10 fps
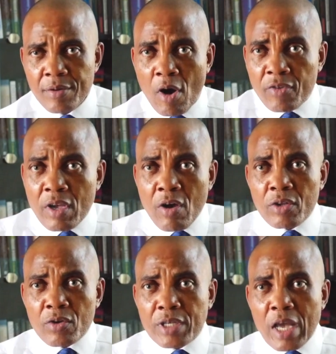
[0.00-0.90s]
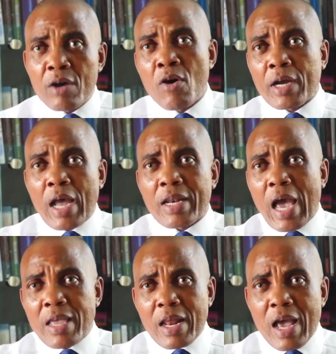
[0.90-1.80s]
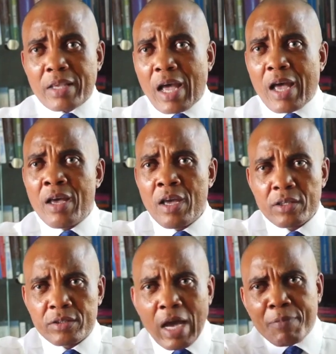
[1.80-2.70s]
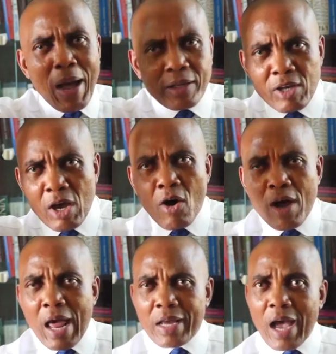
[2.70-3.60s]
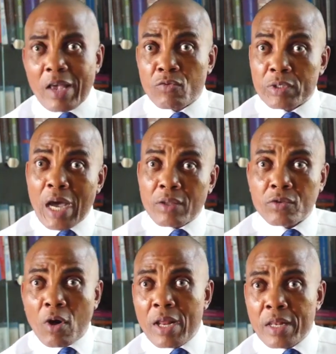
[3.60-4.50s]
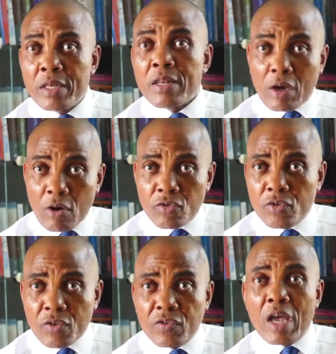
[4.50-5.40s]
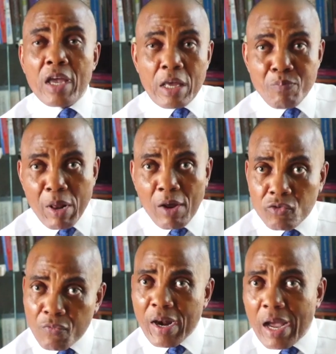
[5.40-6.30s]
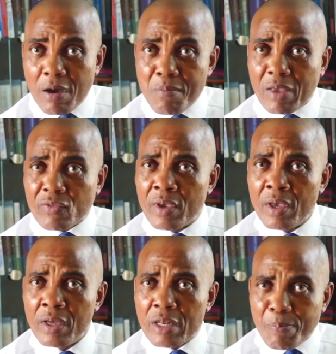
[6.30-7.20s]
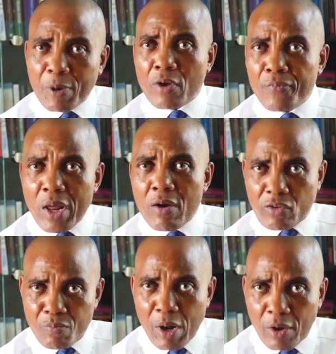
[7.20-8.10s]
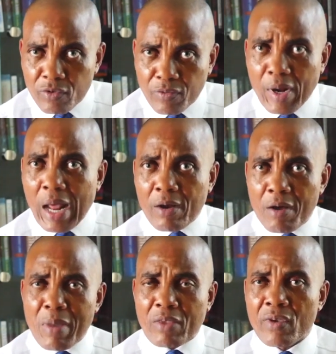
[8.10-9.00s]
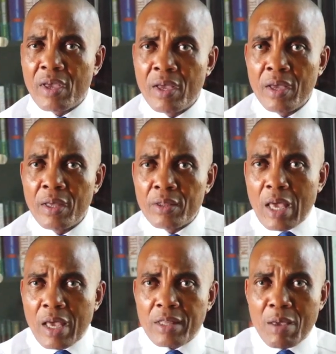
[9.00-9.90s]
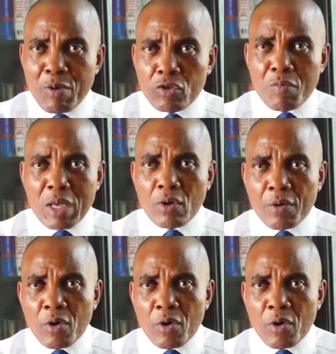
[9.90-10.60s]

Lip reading: Or is he going to say, okay, Niger Delta, take back your oil and gas without calling the constitution say it belongs to federal government. The port of Lagos belongs to federal government. The bitumen